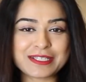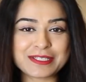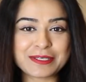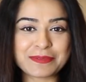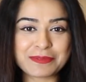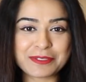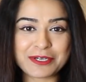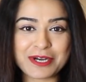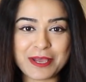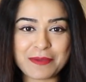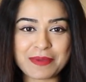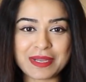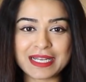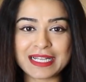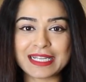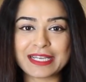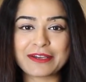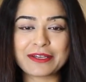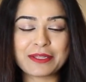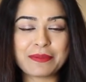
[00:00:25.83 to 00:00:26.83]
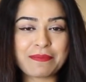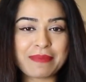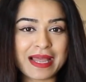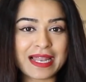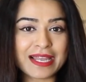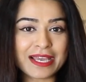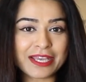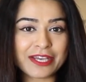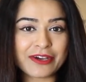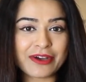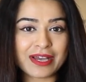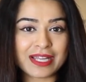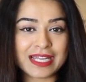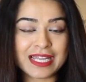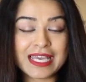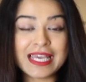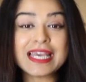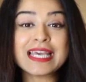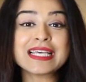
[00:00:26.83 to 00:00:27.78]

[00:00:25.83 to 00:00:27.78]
to subscribe and click on the bell icon